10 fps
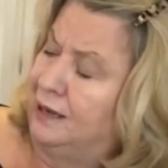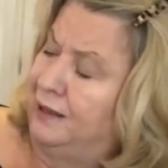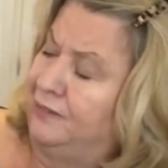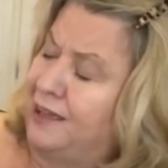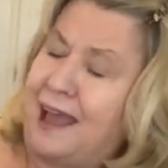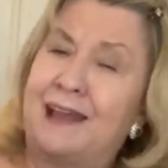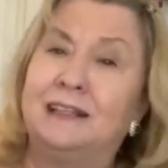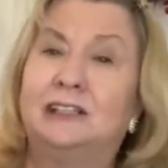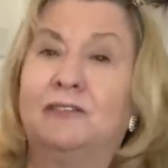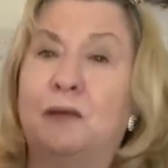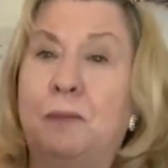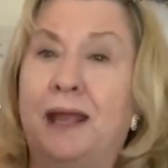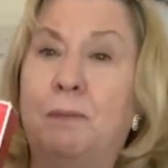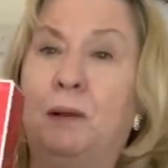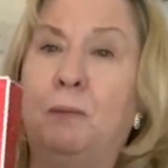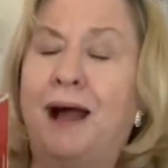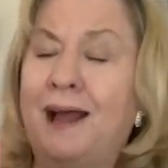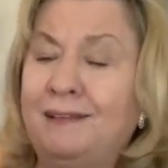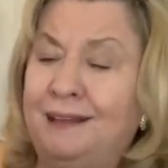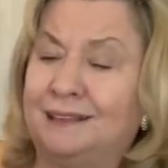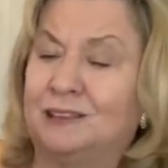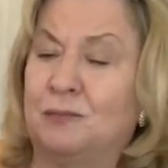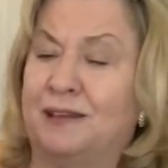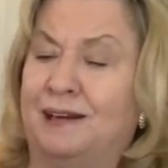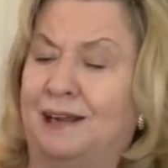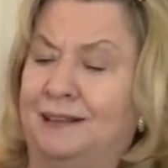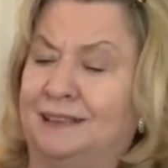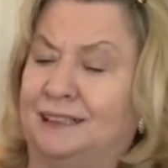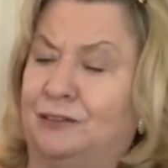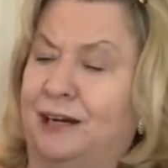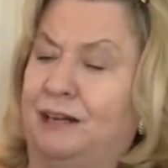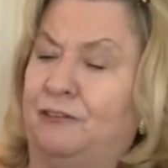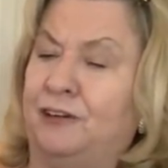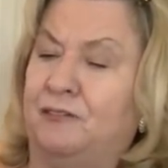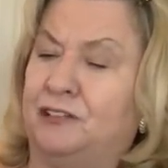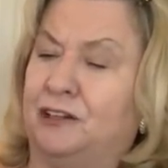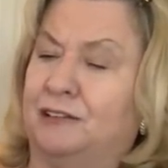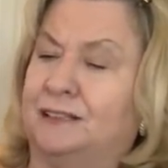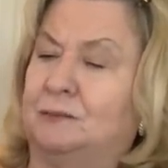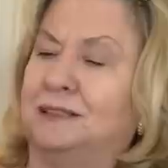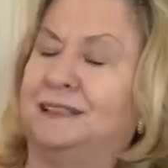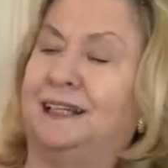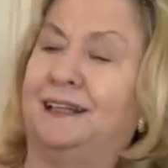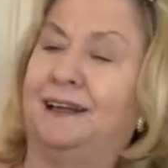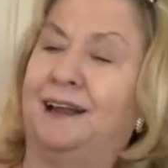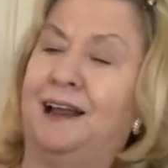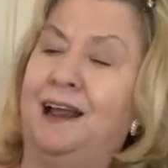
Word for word: the age of the people but I think something like this is really fun after your Christmas dinner